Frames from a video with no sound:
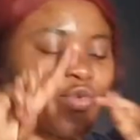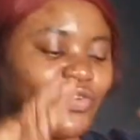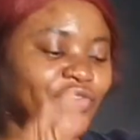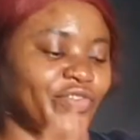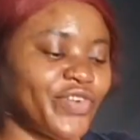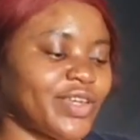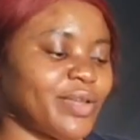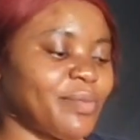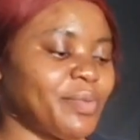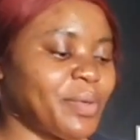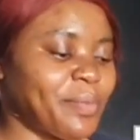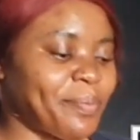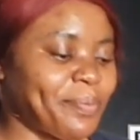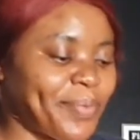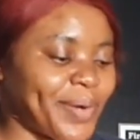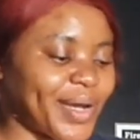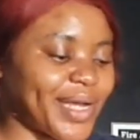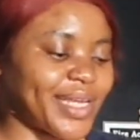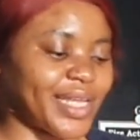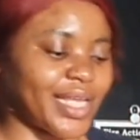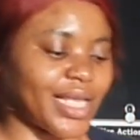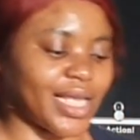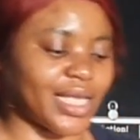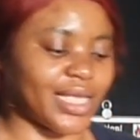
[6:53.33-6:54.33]
we're finna be
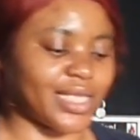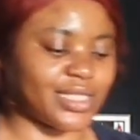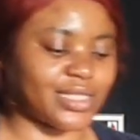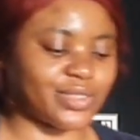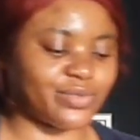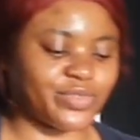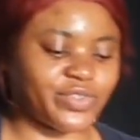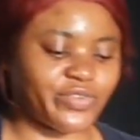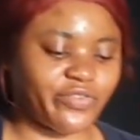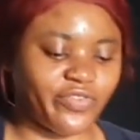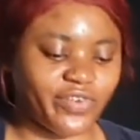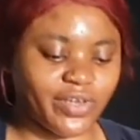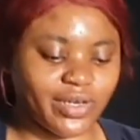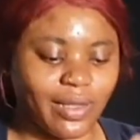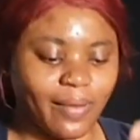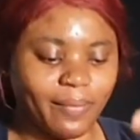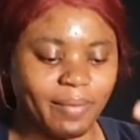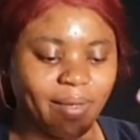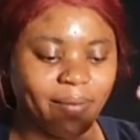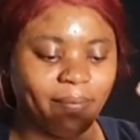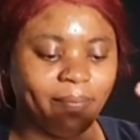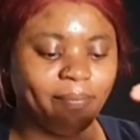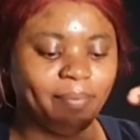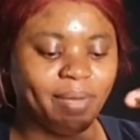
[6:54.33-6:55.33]
buddies. We're
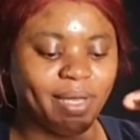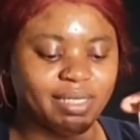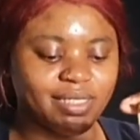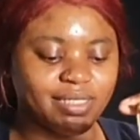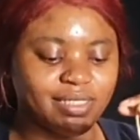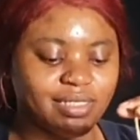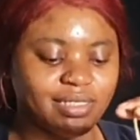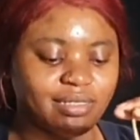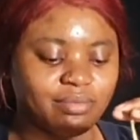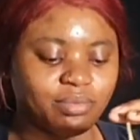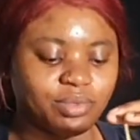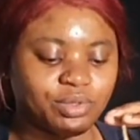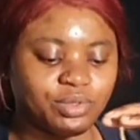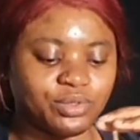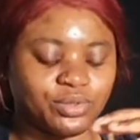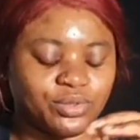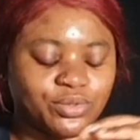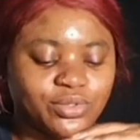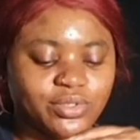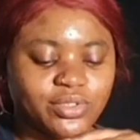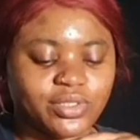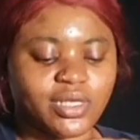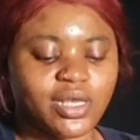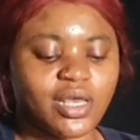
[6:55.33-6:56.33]
finna be bestie boos.
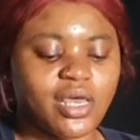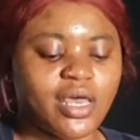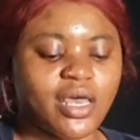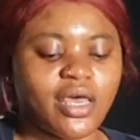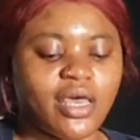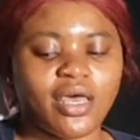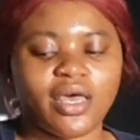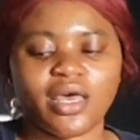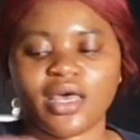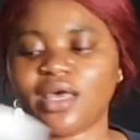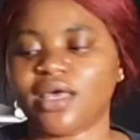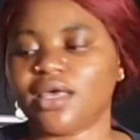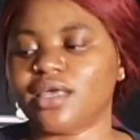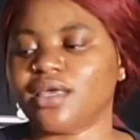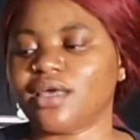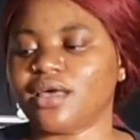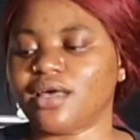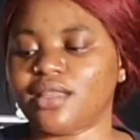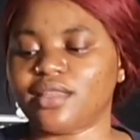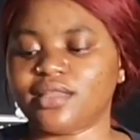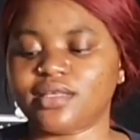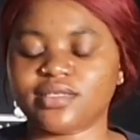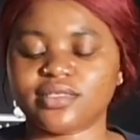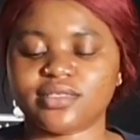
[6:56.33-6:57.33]
And
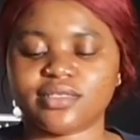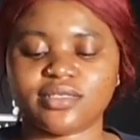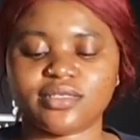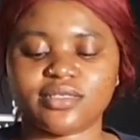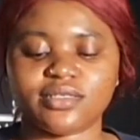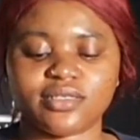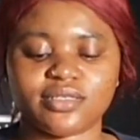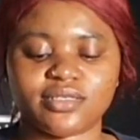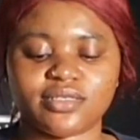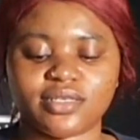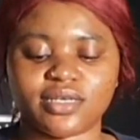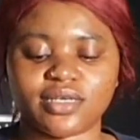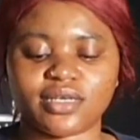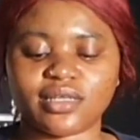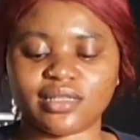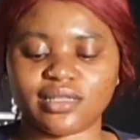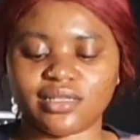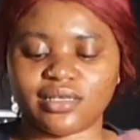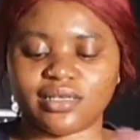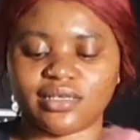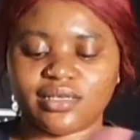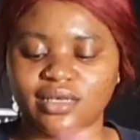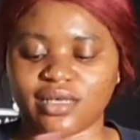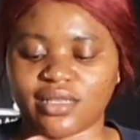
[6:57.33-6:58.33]
yeah, this is a
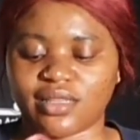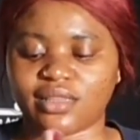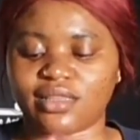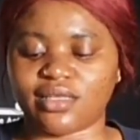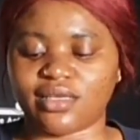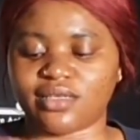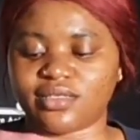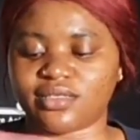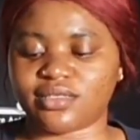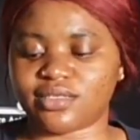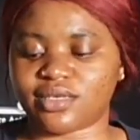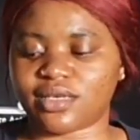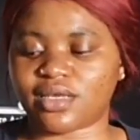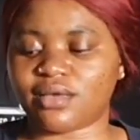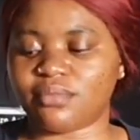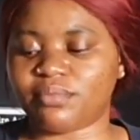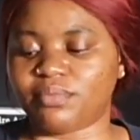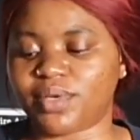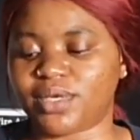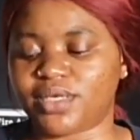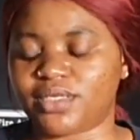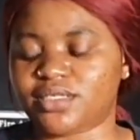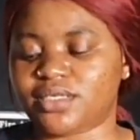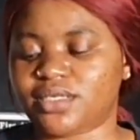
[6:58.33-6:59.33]
singlet, I think. It's like a
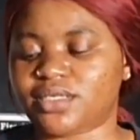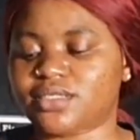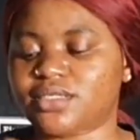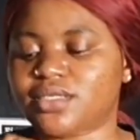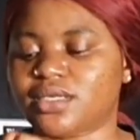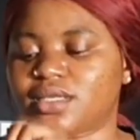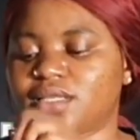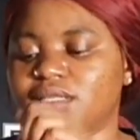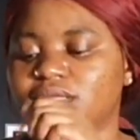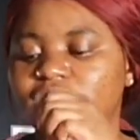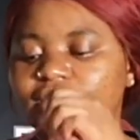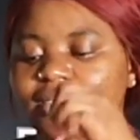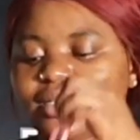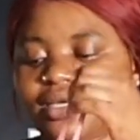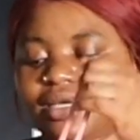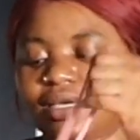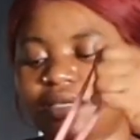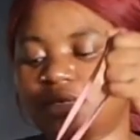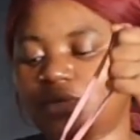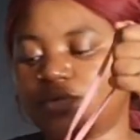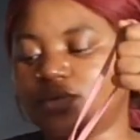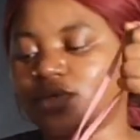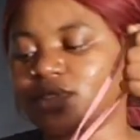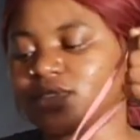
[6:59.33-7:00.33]
basic singlet.
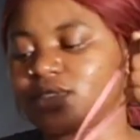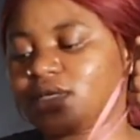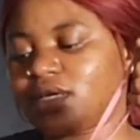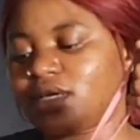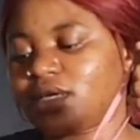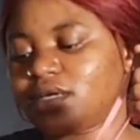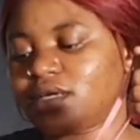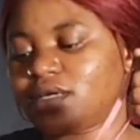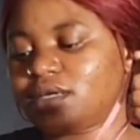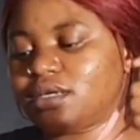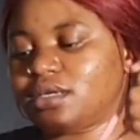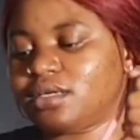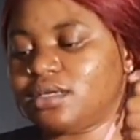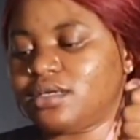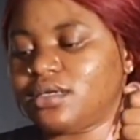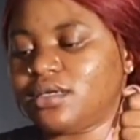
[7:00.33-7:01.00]
And it was like